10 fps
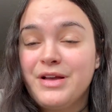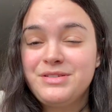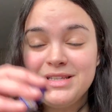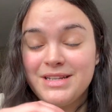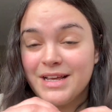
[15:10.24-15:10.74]
guys want
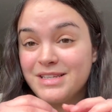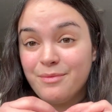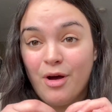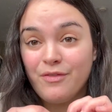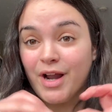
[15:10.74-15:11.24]
to see the dice come
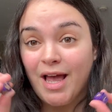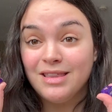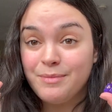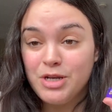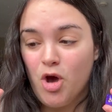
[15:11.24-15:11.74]
out ever again,
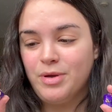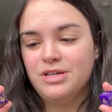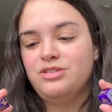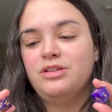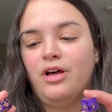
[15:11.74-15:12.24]
let me know, because
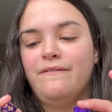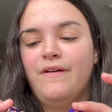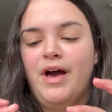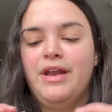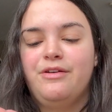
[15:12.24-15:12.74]
it's actually a lot of
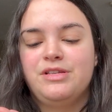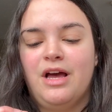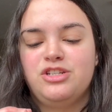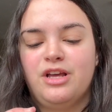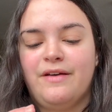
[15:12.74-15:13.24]
fun. It was kind
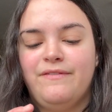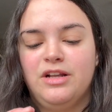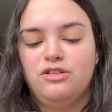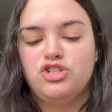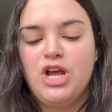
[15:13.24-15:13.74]
of just like a fun
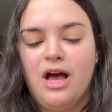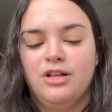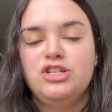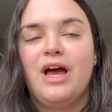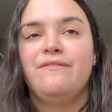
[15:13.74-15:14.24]
little
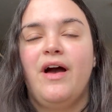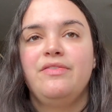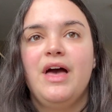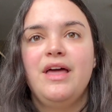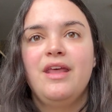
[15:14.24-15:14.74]
challenge. I
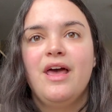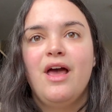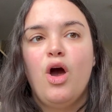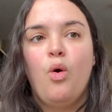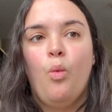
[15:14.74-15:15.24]
find that
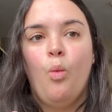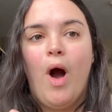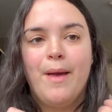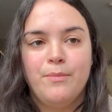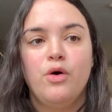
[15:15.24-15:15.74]

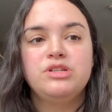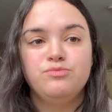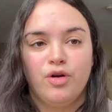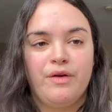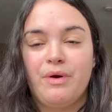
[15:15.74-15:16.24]
I'm most
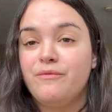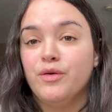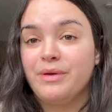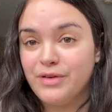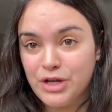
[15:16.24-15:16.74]
motivated when I'm
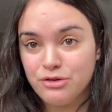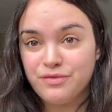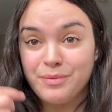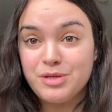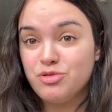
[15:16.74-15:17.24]
filming videos or
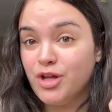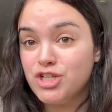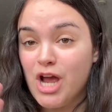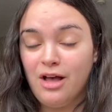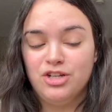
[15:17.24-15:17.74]
filming some sort of like
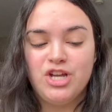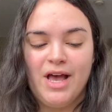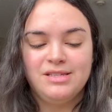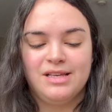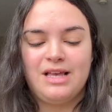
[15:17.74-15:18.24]

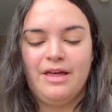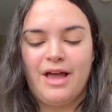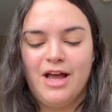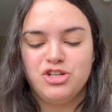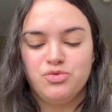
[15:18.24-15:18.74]
challenge-esque. That's how
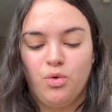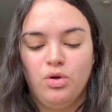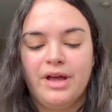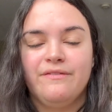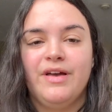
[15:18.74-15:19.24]
like I just roll.
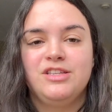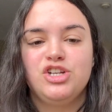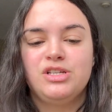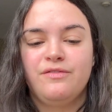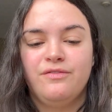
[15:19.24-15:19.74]
Like if it's
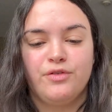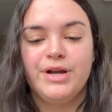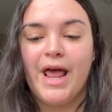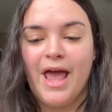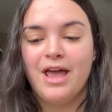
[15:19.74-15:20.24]
just a free
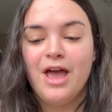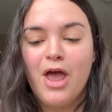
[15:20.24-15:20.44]
day